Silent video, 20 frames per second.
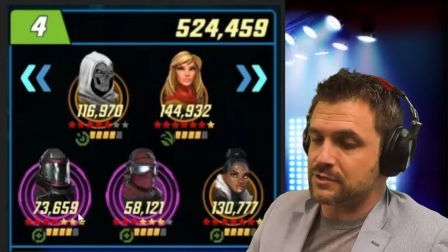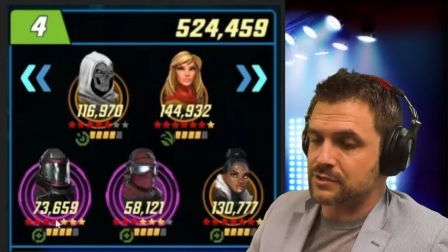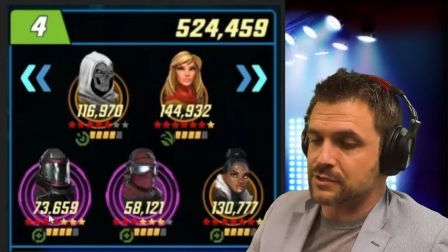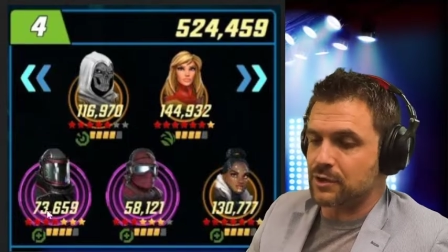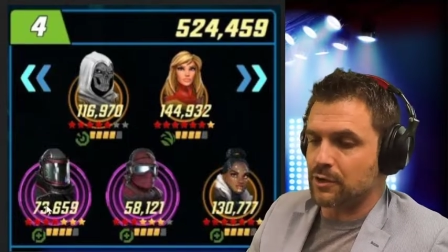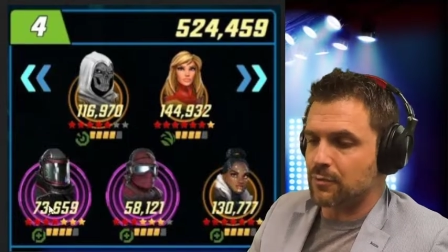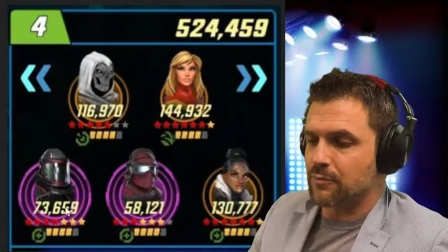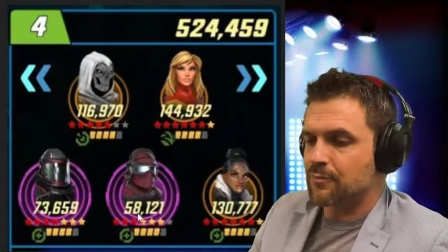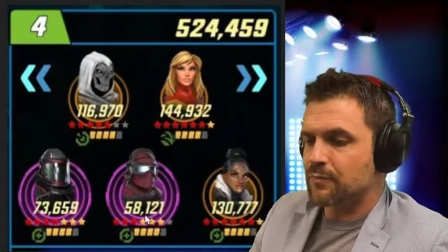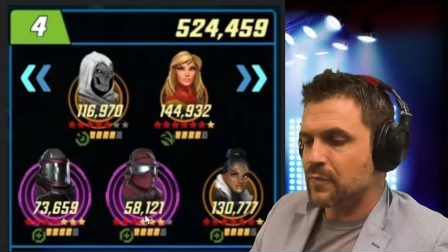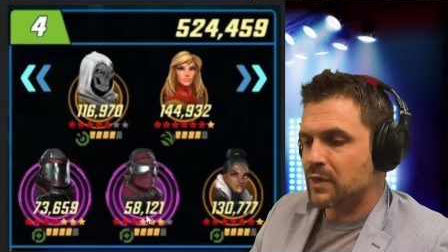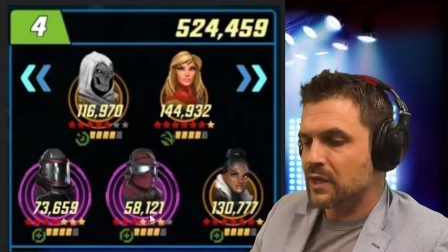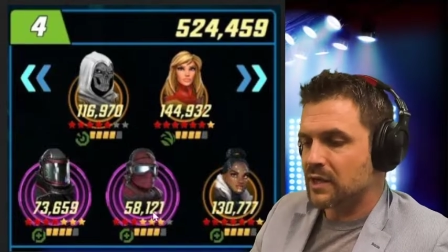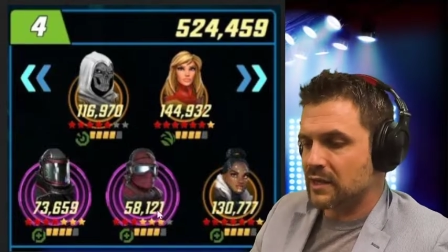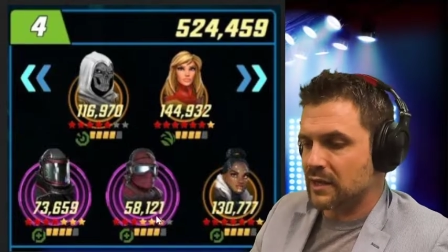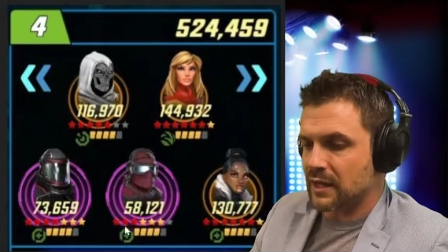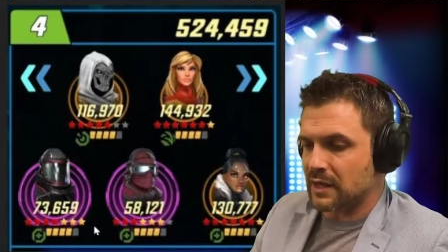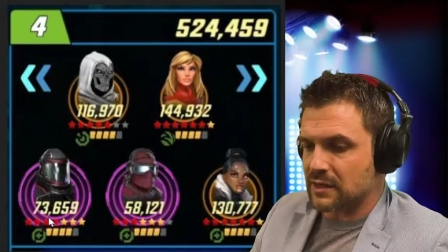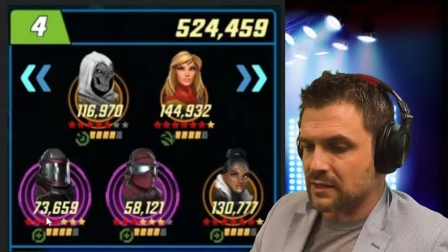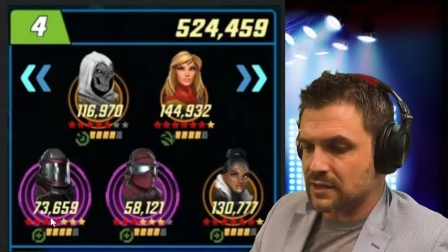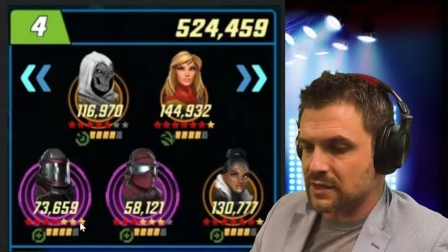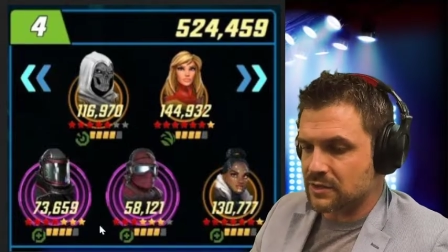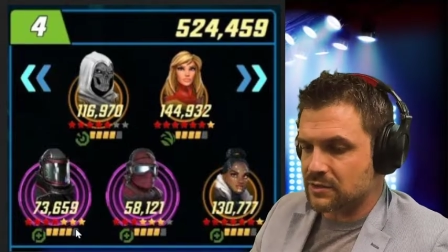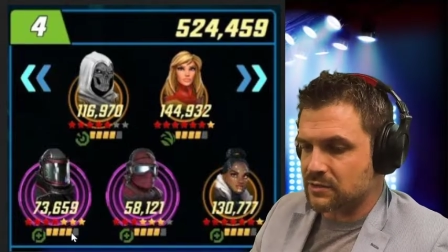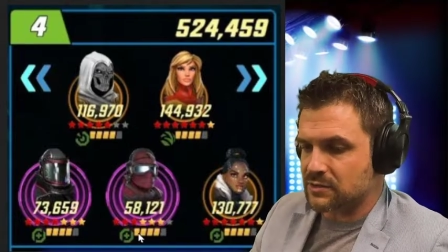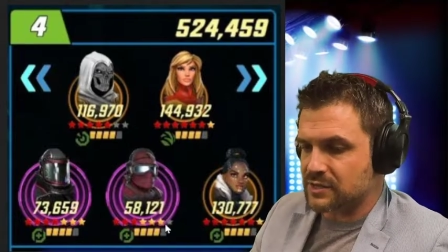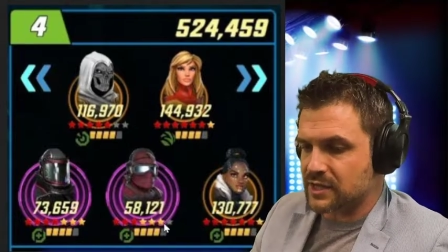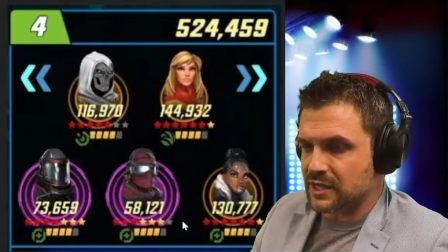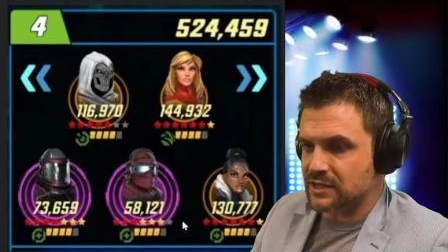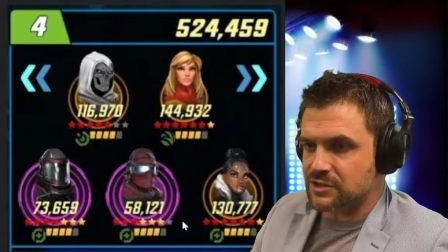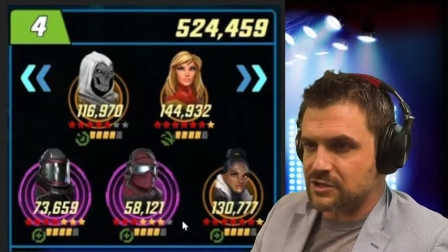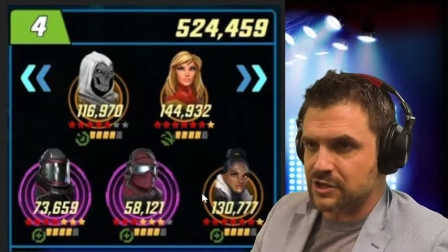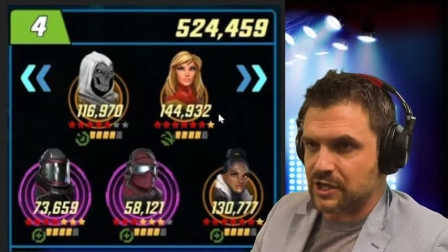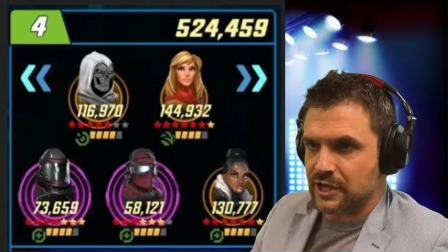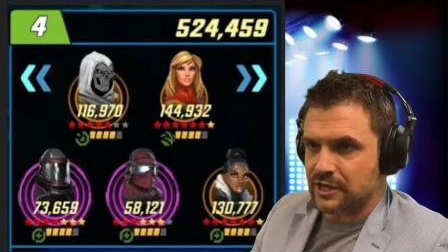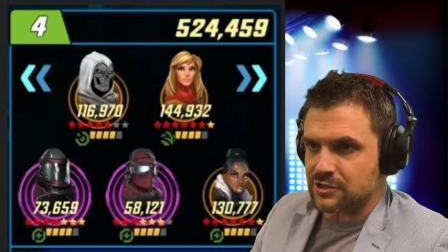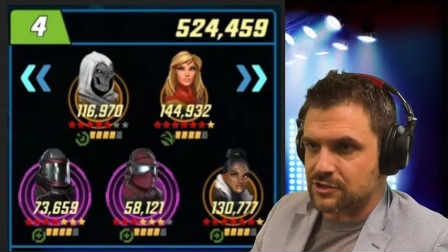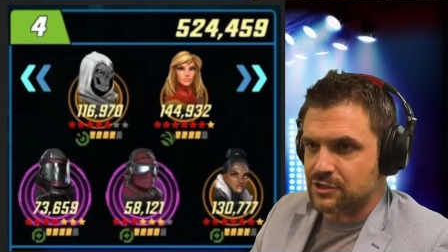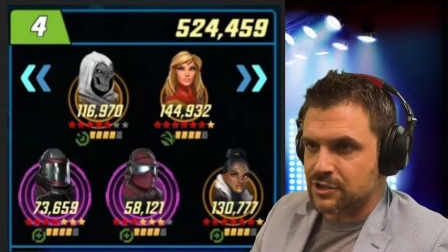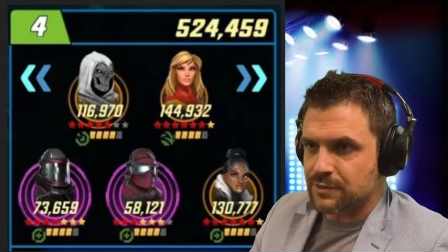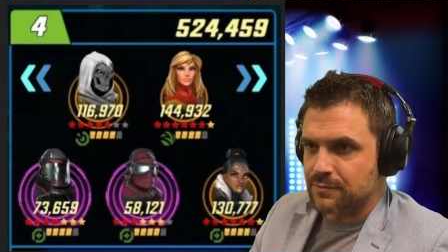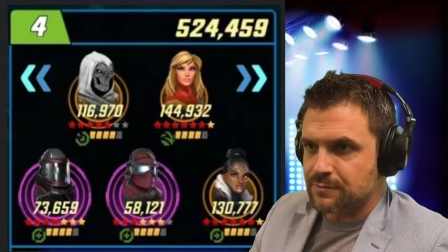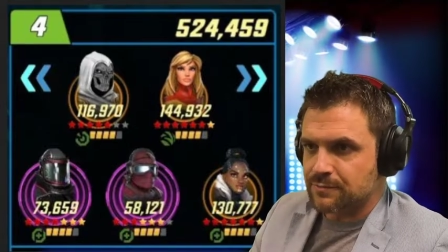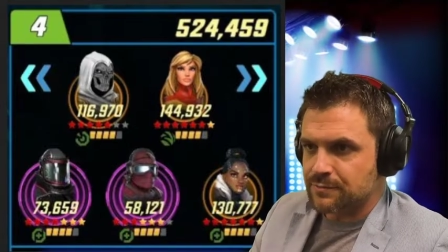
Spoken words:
So yeah, get those guys changed.